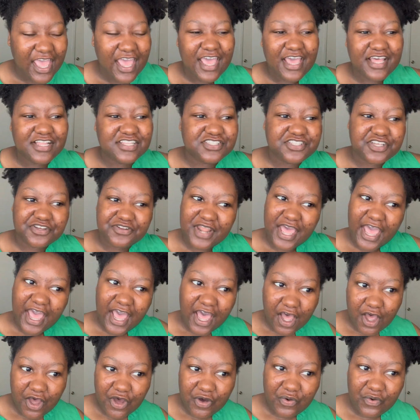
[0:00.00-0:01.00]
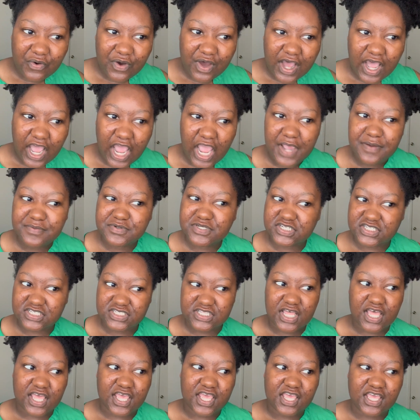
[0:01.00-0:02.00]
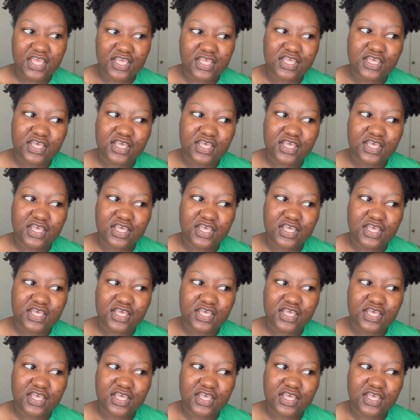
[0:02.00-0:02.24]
And so now I'm just like,